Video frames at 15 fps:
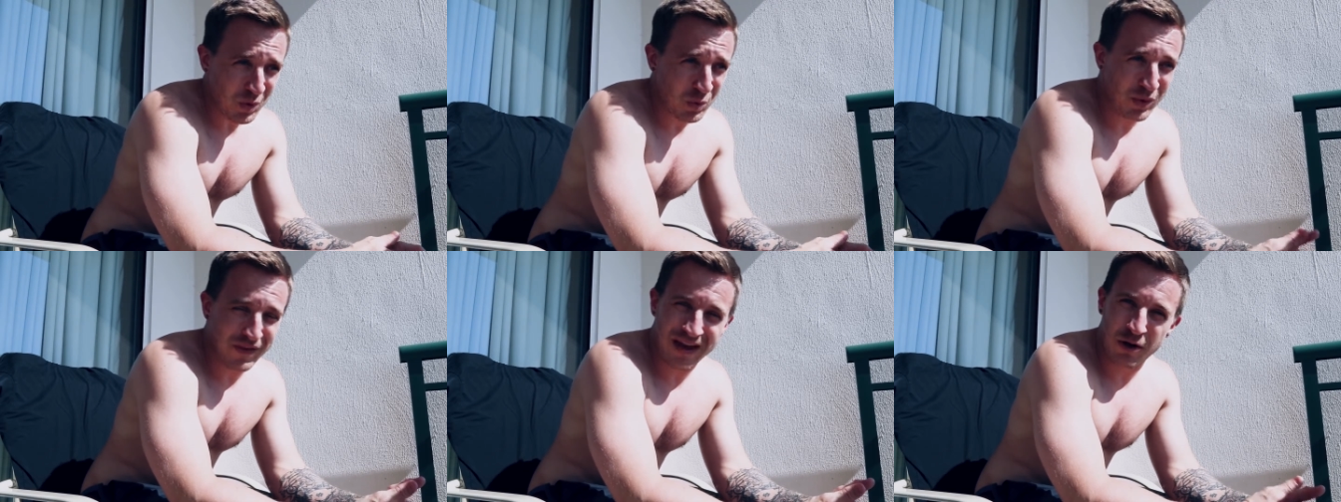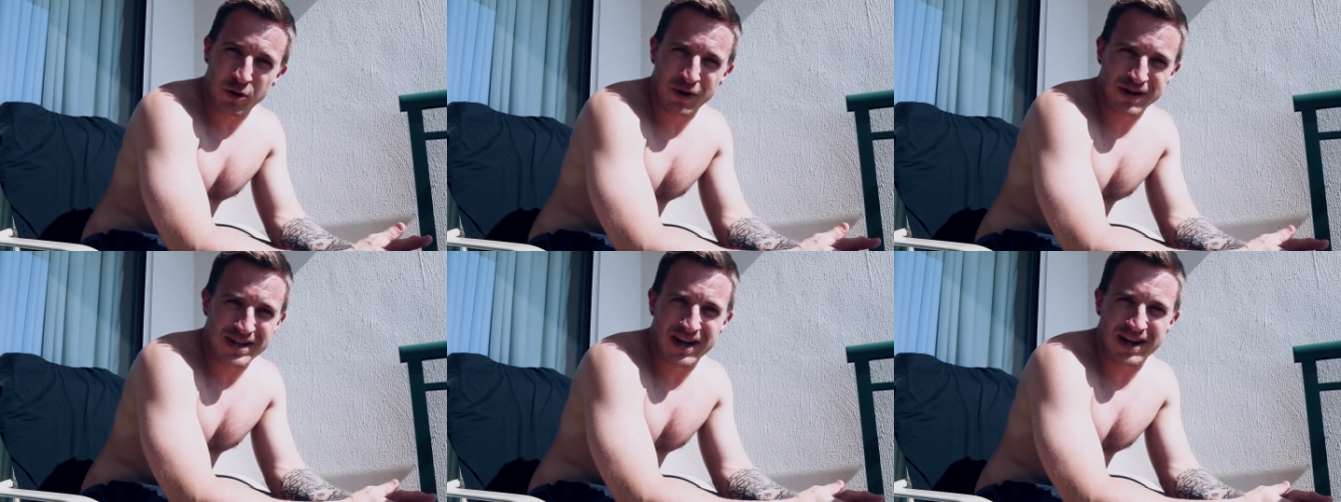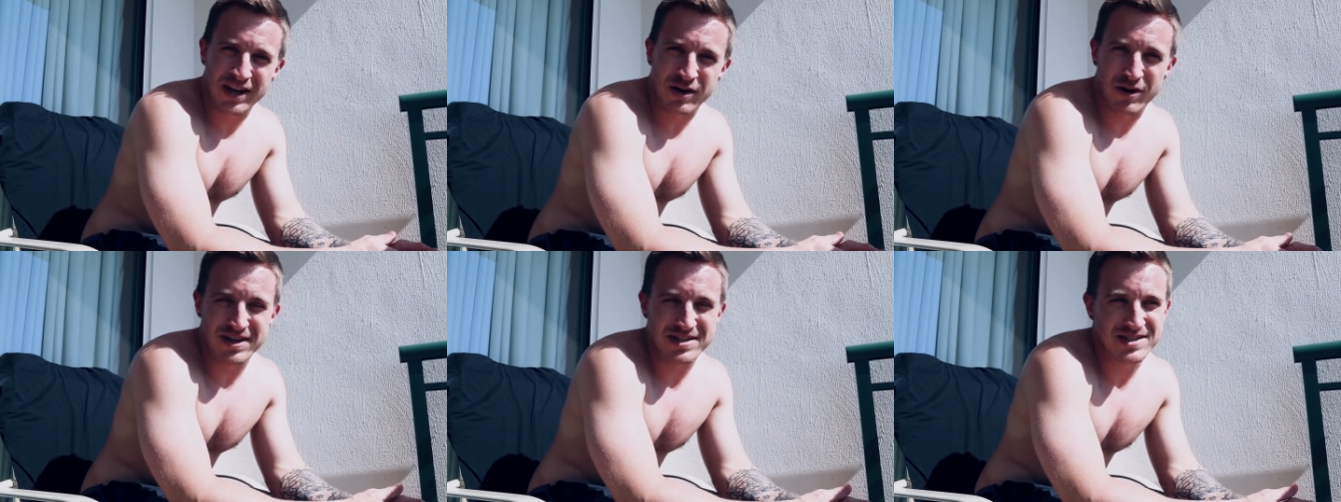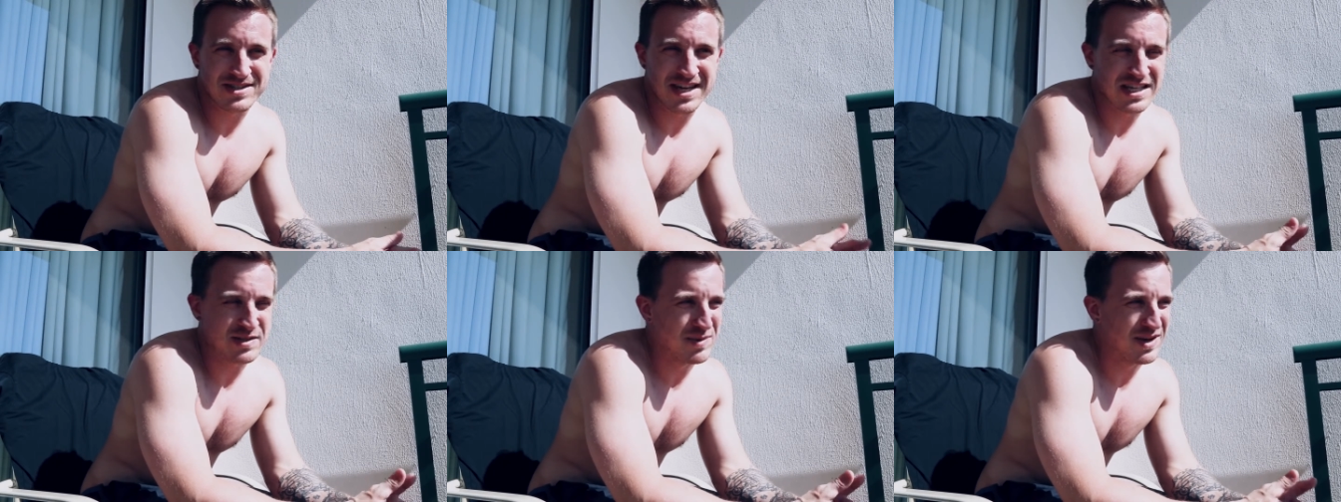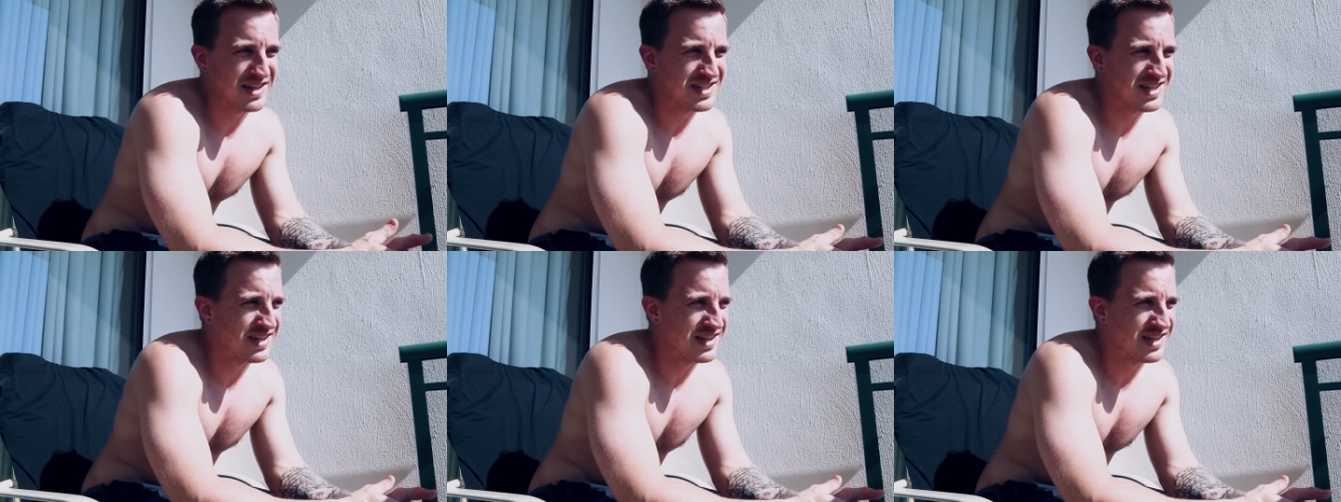with that whole identity crisis aspect.